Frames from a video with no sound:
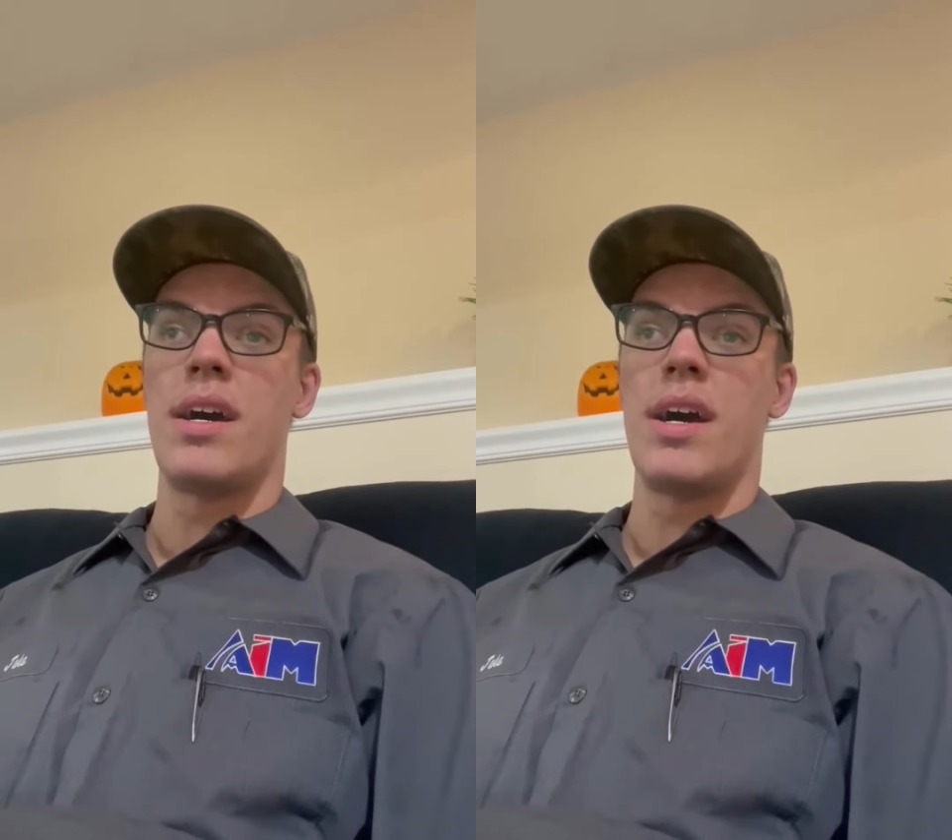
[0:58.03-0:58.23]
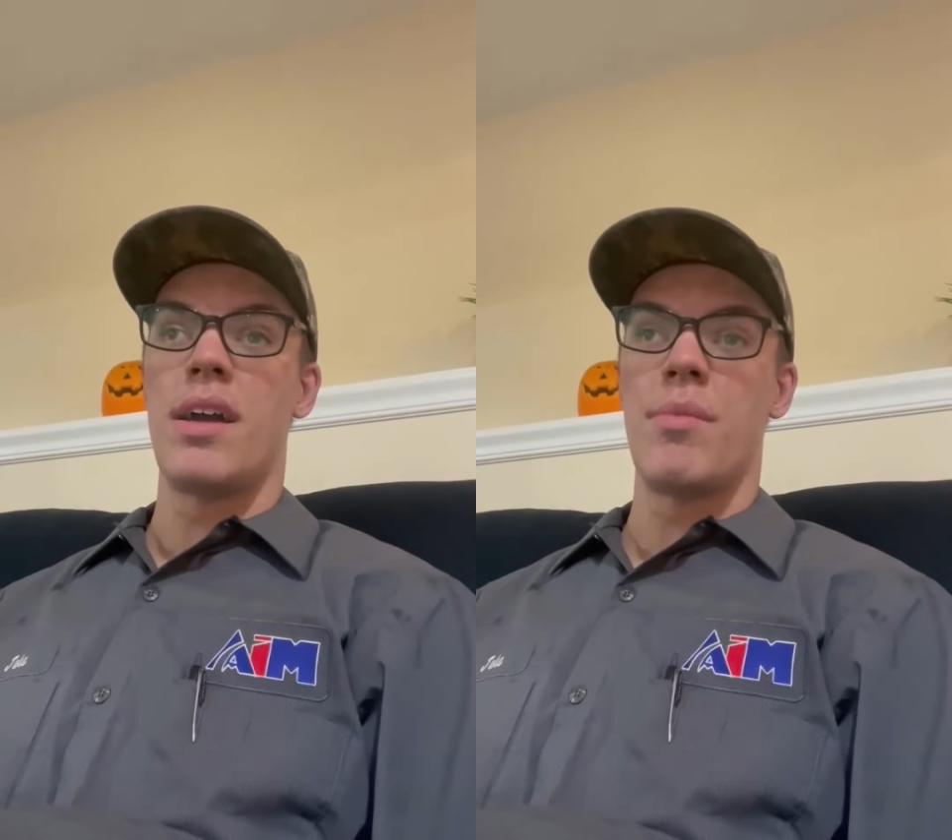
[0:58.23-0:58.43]

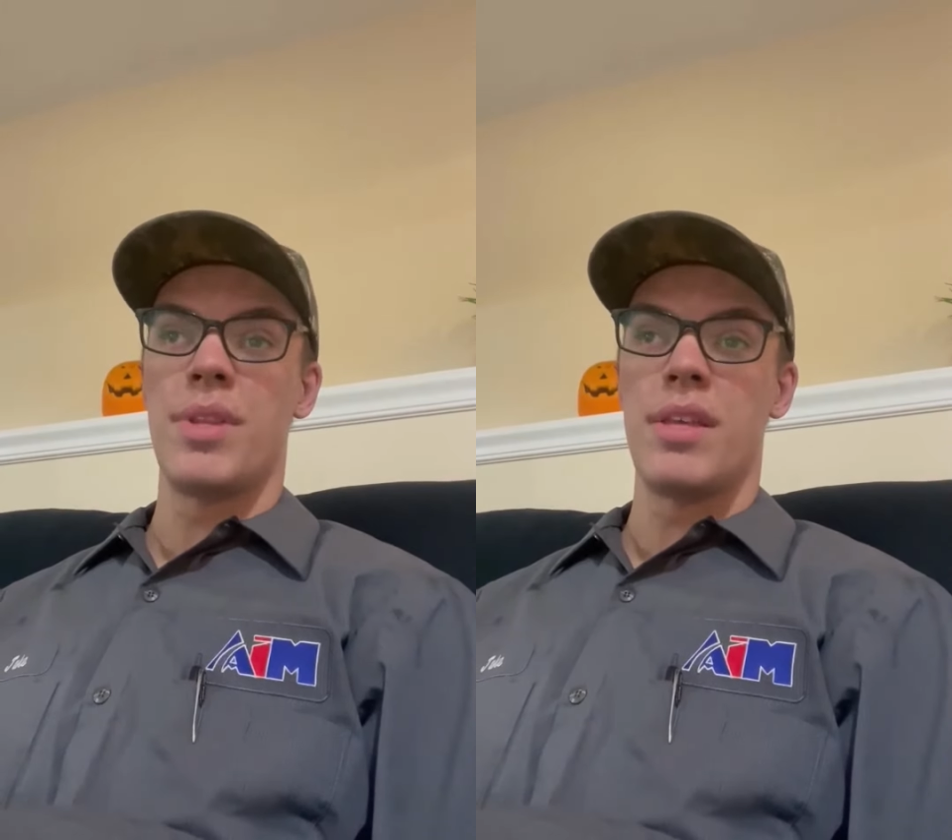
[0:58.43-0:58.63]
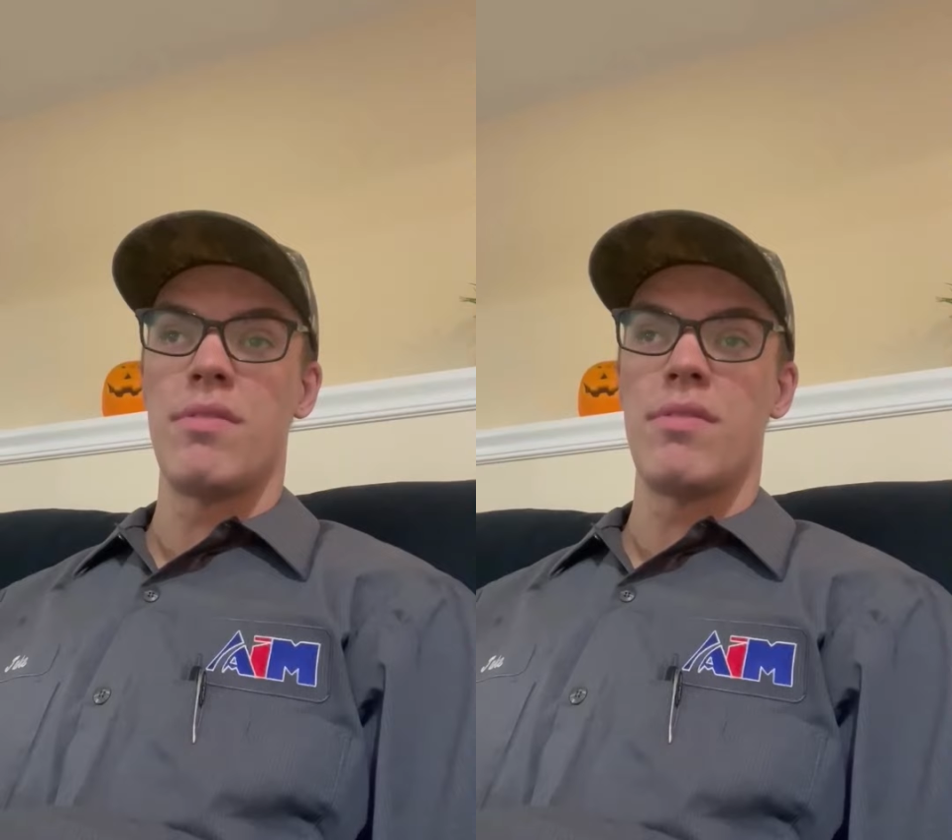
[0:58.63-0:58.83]
I
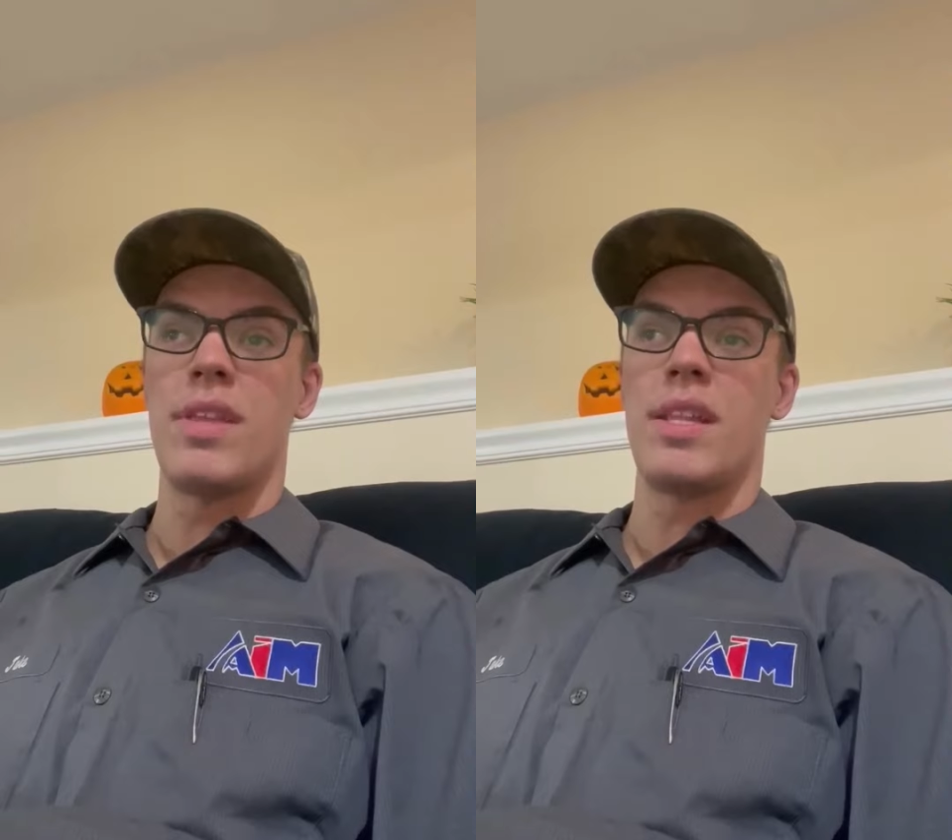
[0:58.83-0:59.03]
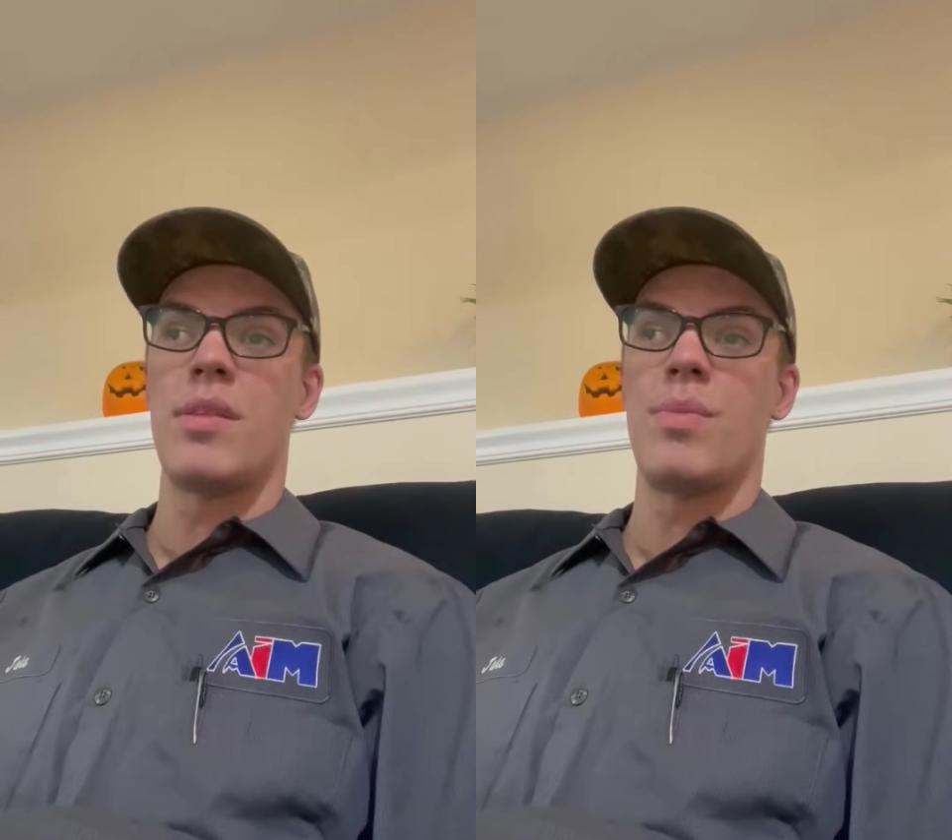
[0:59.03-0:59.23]
believe
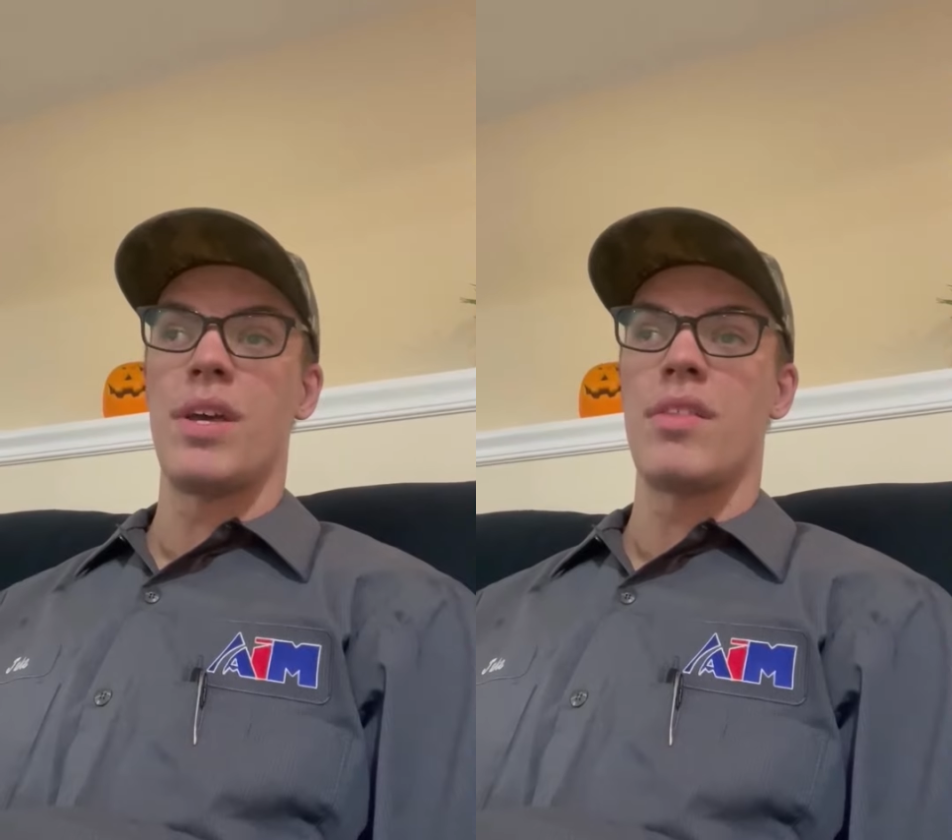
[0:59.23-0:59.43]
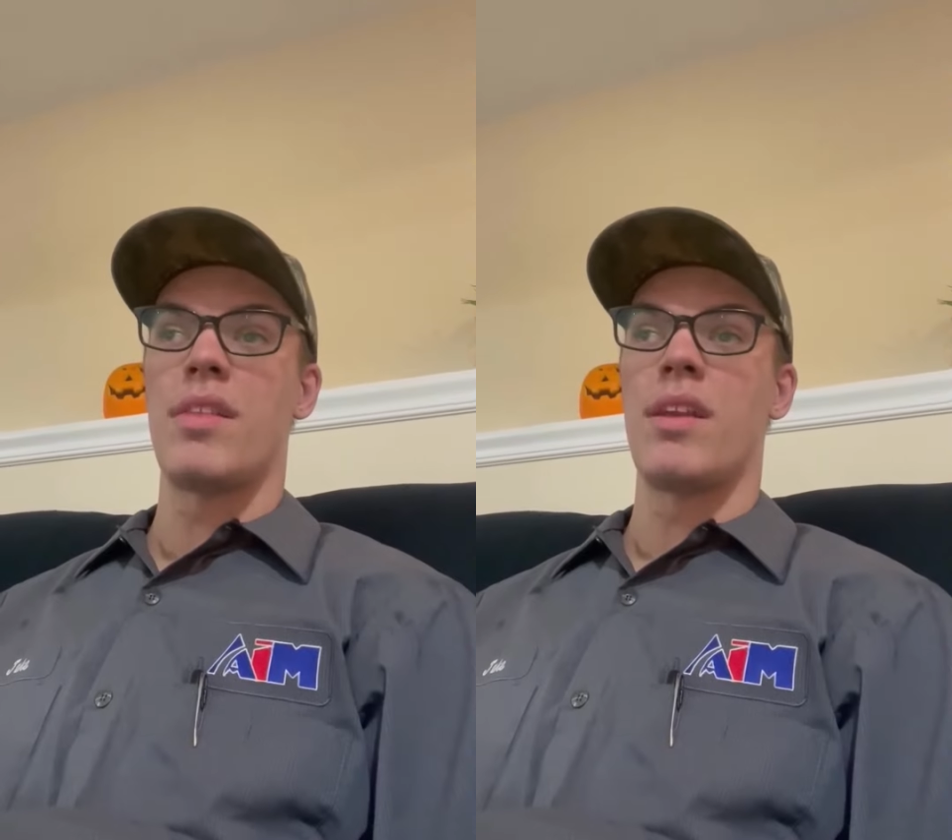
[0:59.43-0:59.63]
that the
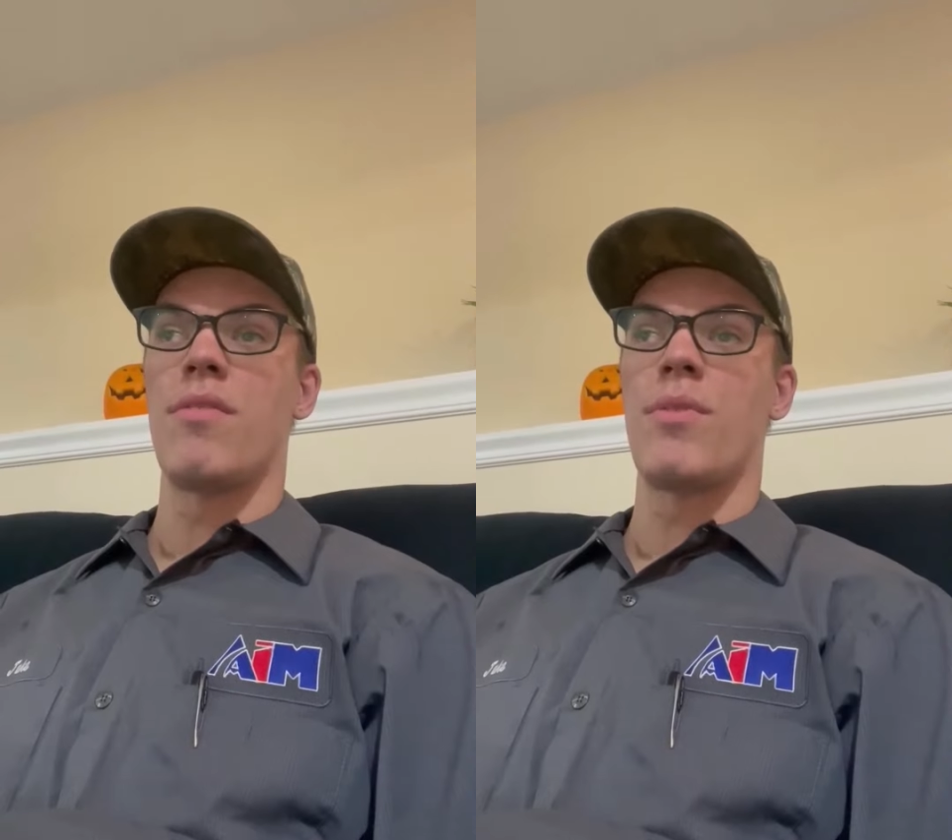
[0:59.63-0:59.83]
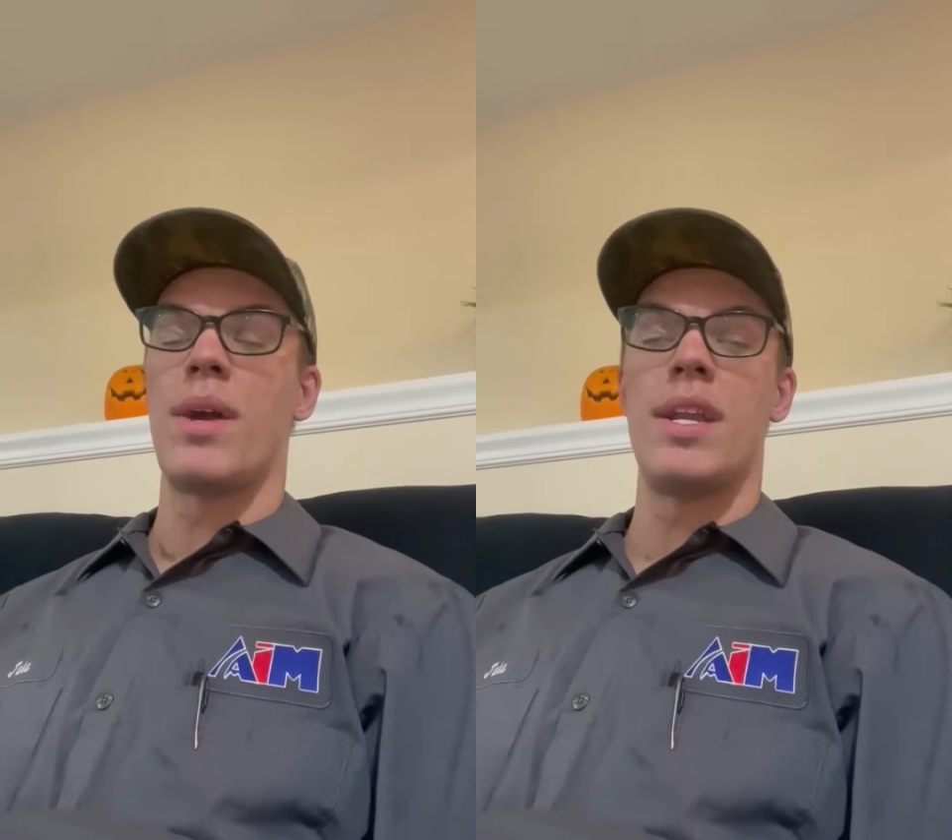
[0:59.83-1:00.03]
best thing for